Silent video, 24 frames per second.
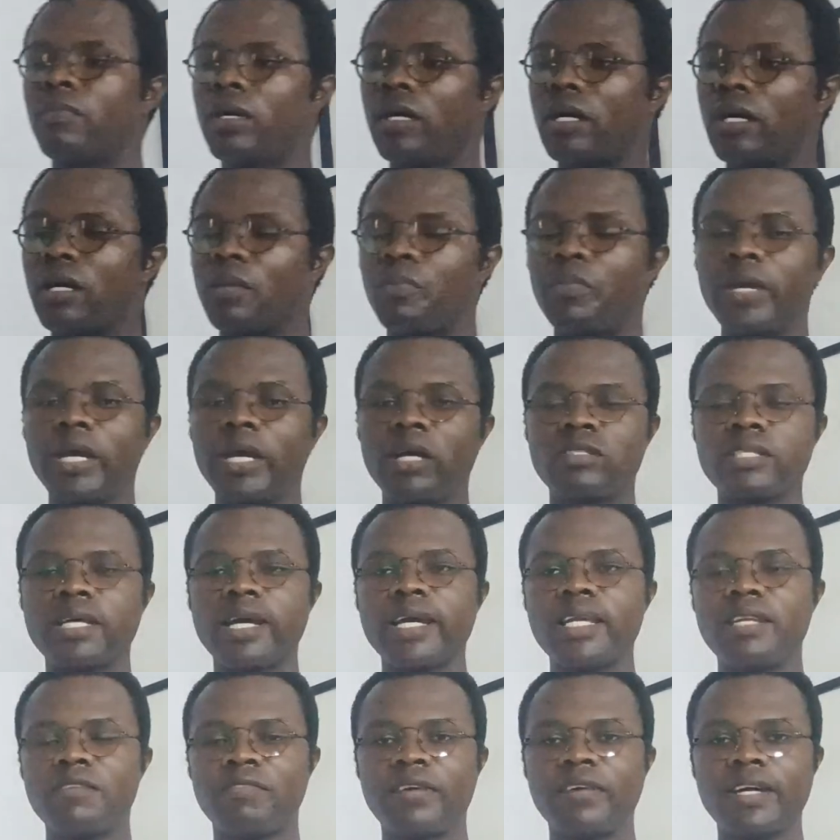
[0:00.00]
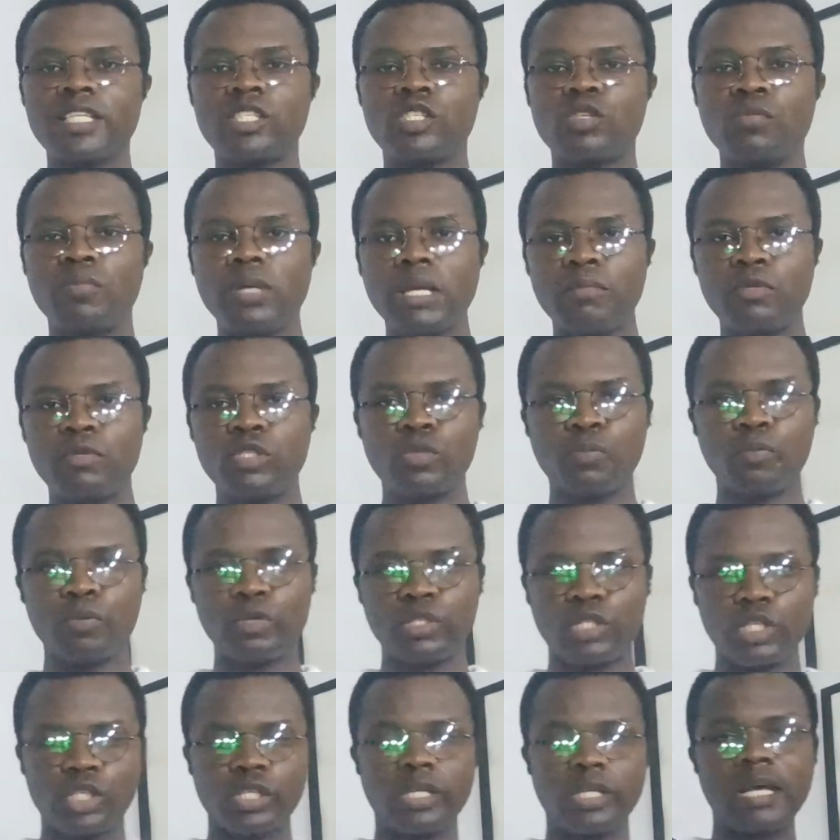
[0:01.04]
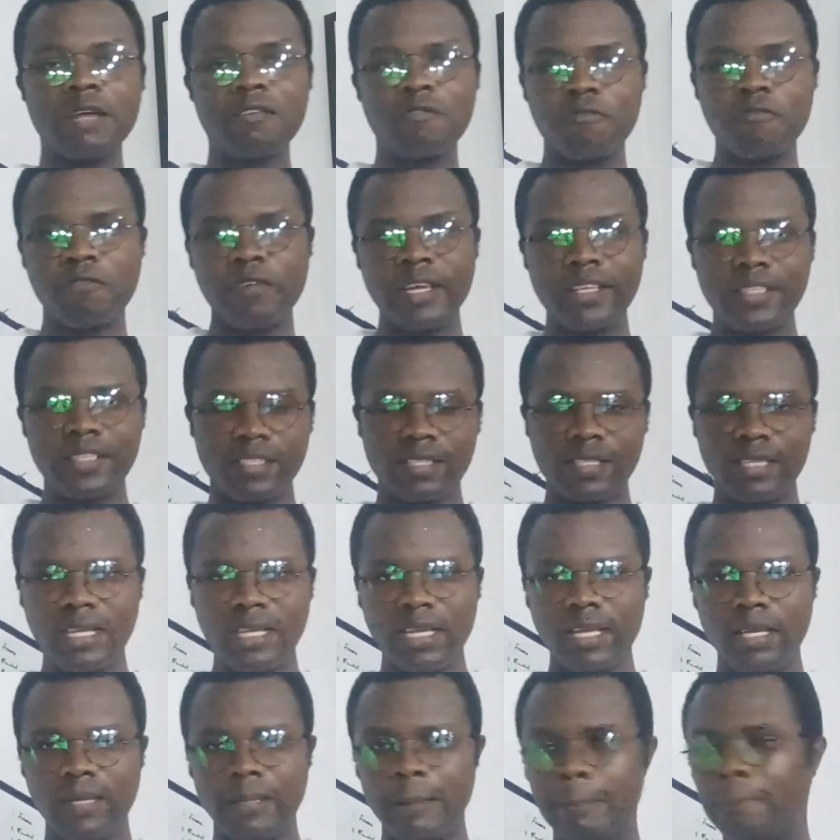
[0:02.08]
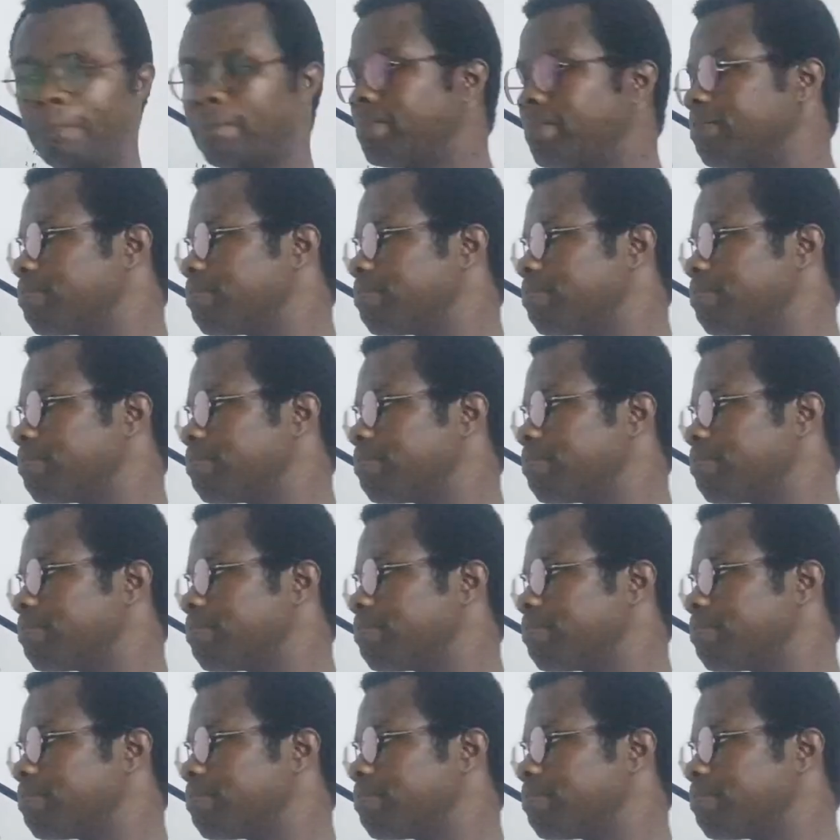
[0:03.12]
payout eye device to be able to position and face the